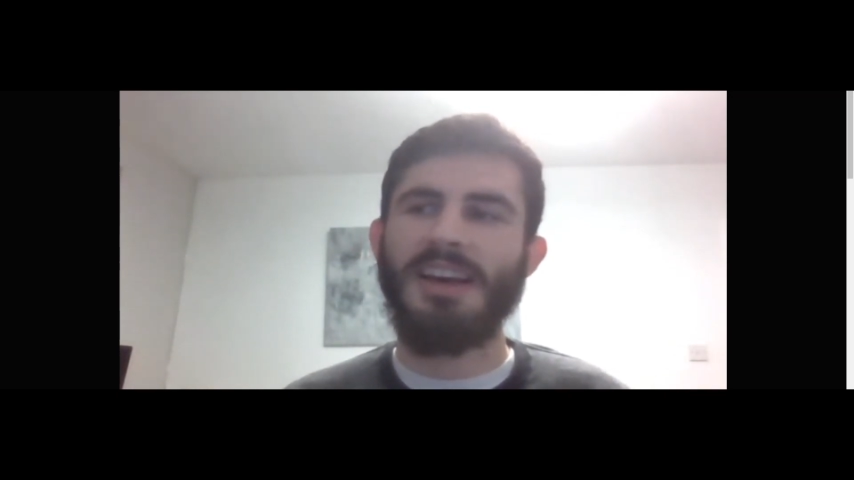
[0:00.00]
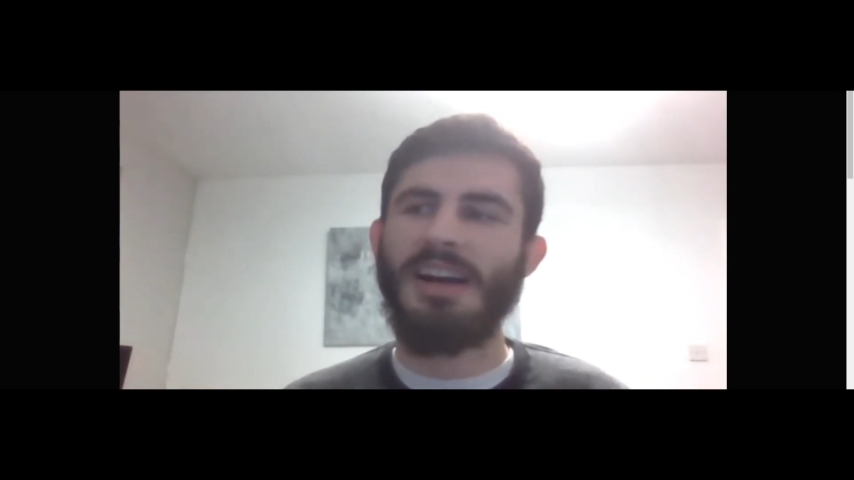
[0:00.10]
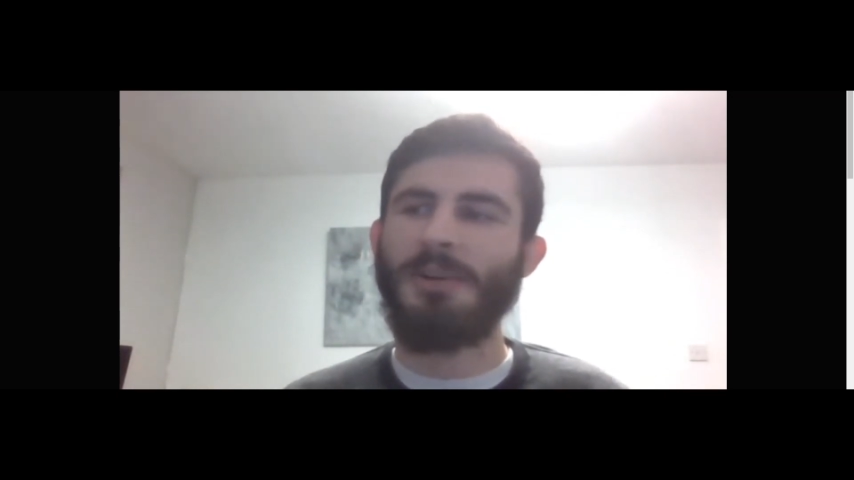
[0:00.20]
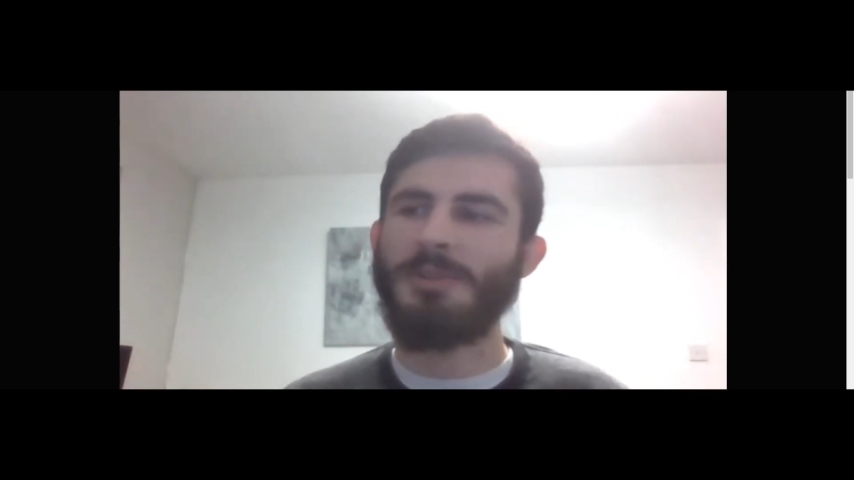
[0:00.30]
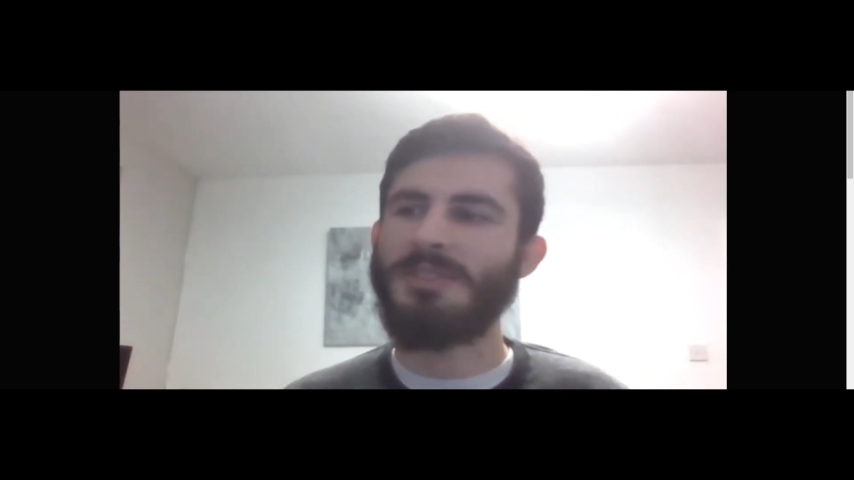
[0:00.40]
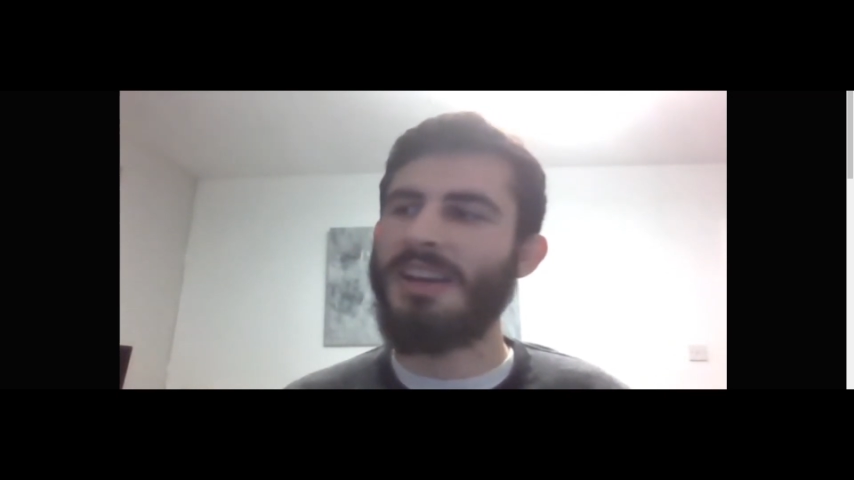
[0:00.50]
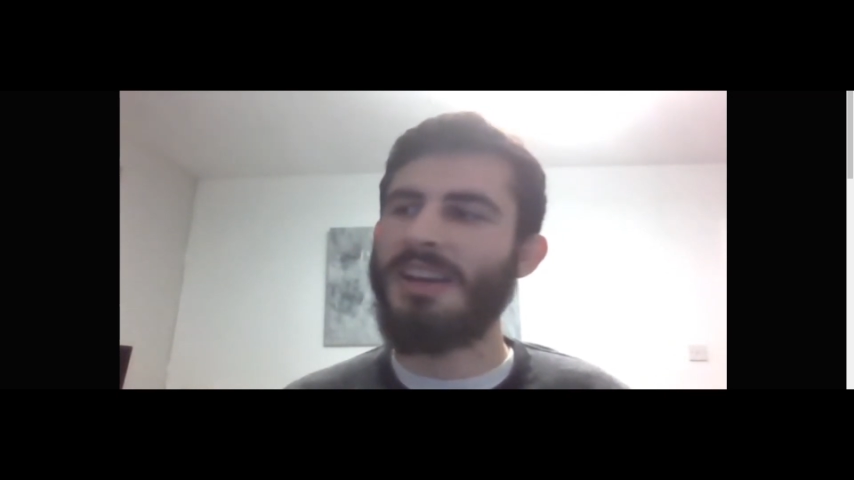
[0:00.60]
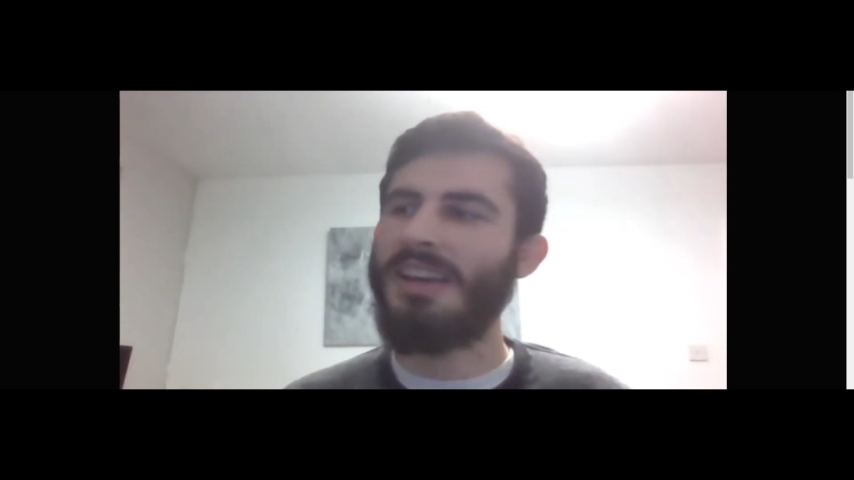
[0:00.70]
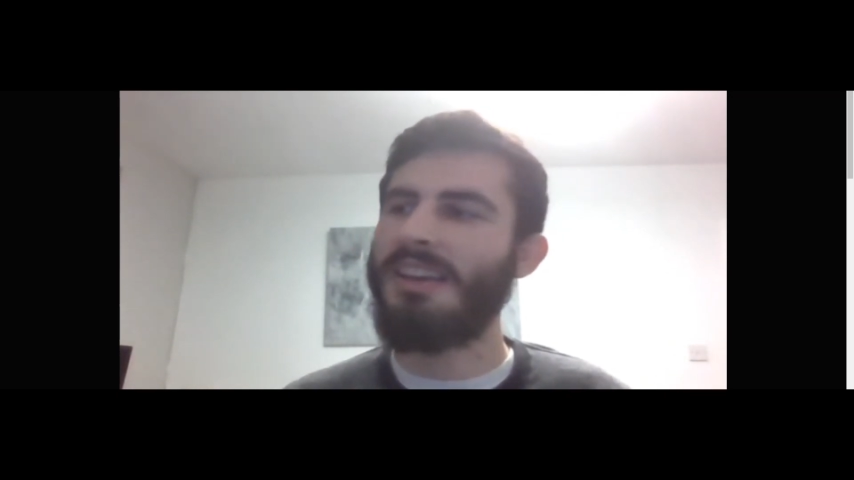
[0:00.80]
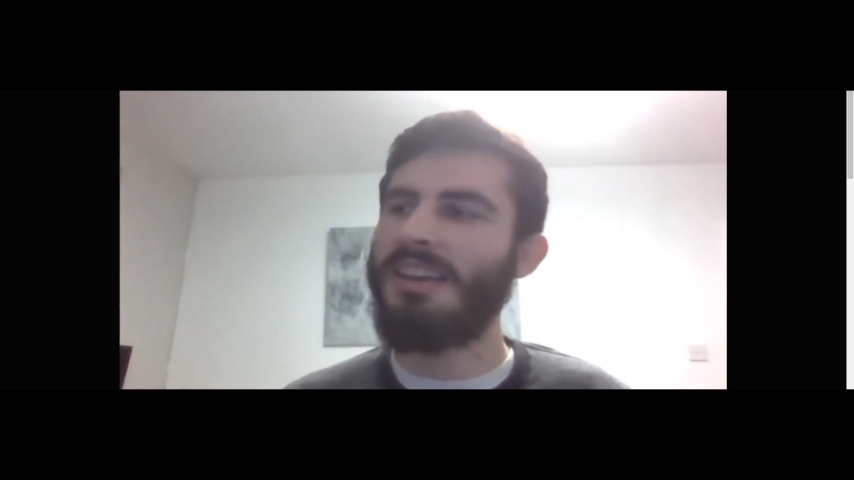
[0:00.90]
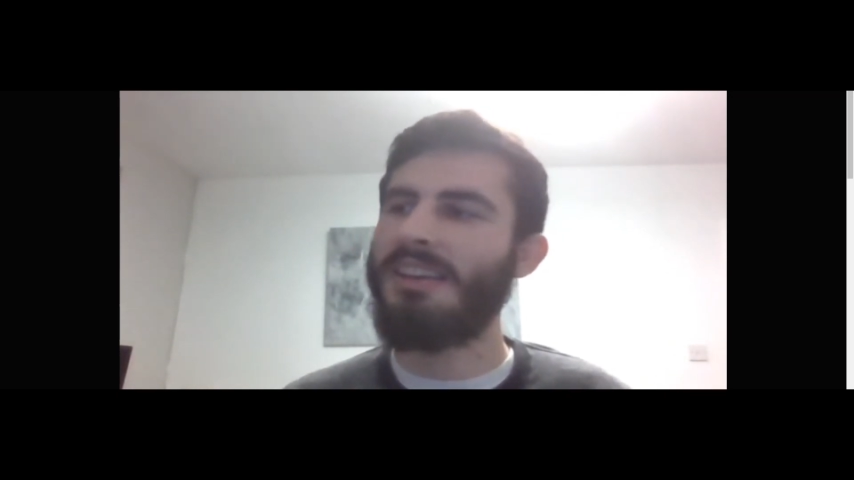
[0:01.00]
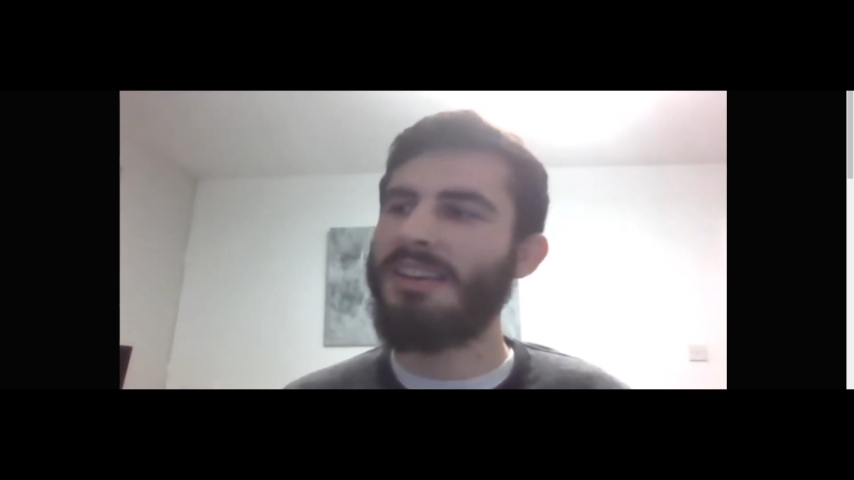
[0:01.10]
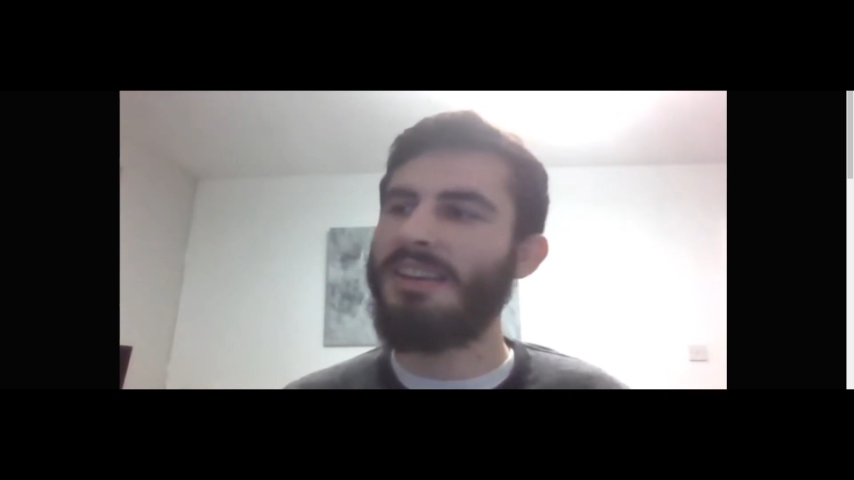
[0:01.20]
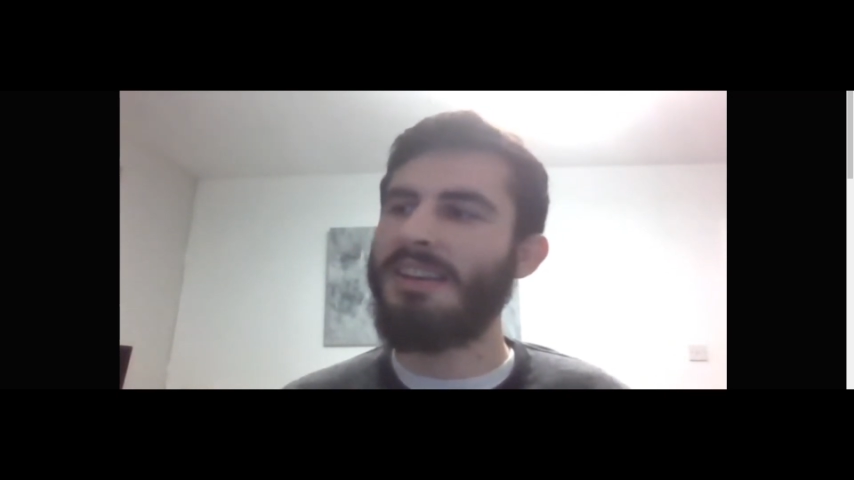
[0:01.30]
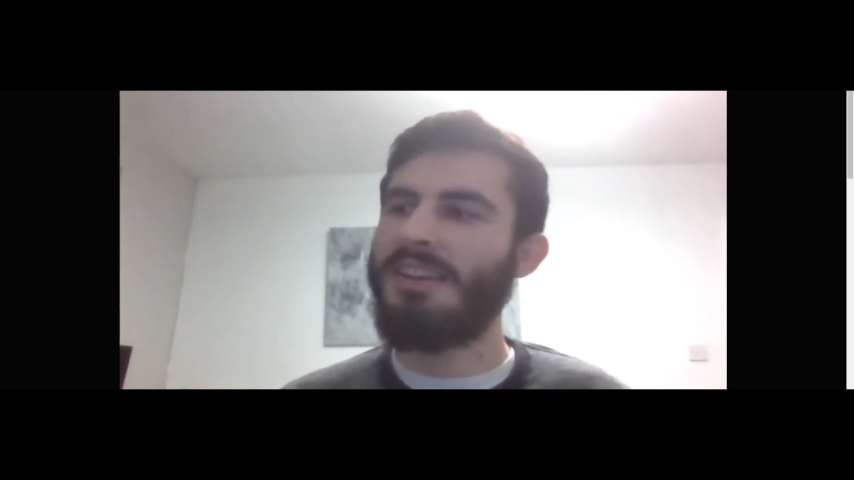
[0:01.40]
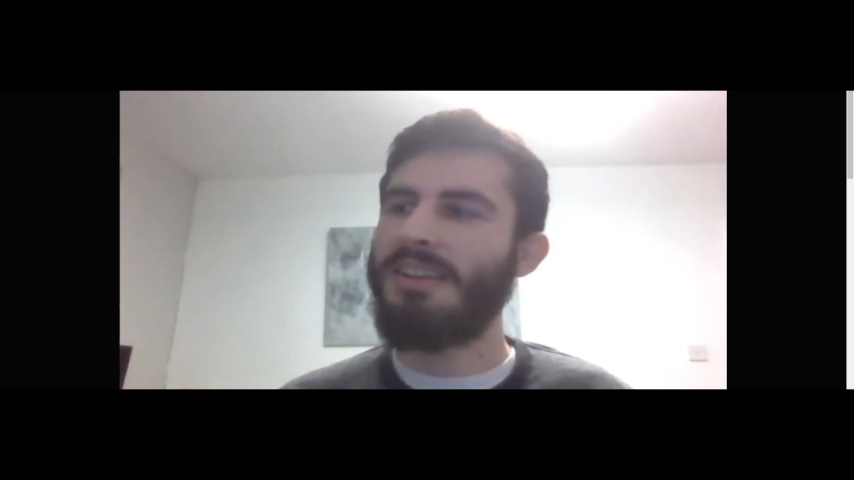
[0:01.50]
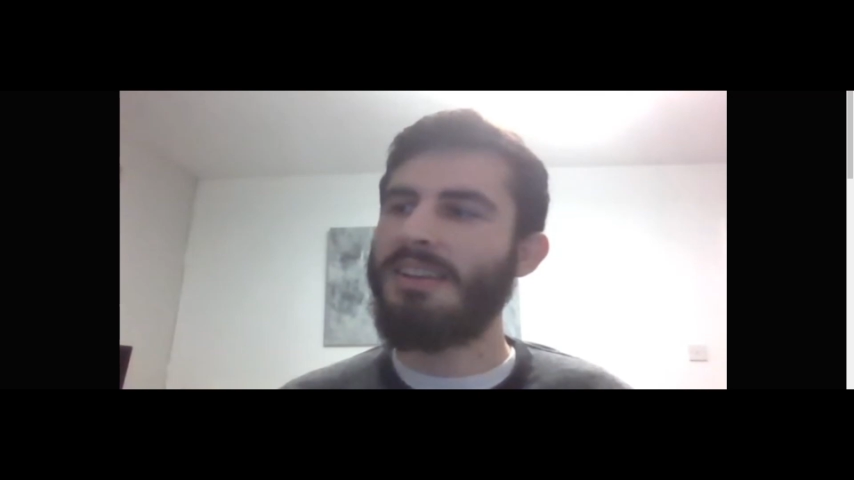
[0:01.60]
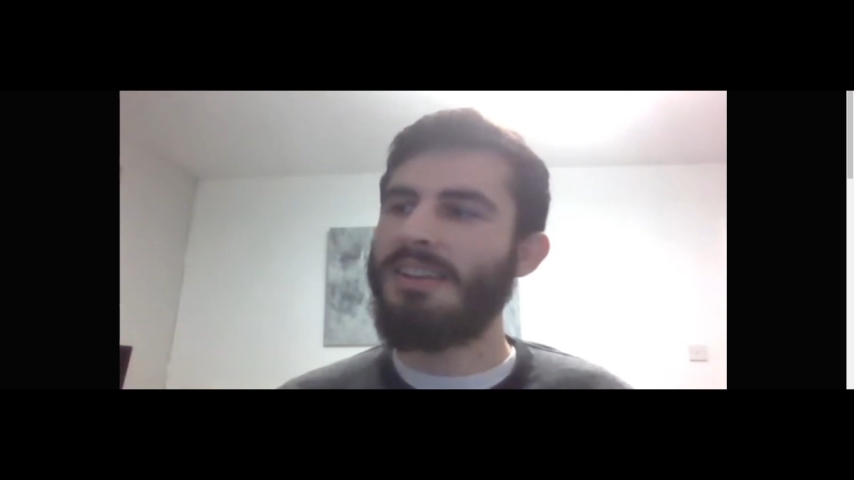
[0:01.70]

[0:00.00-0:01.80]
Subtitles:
things like that, I would say,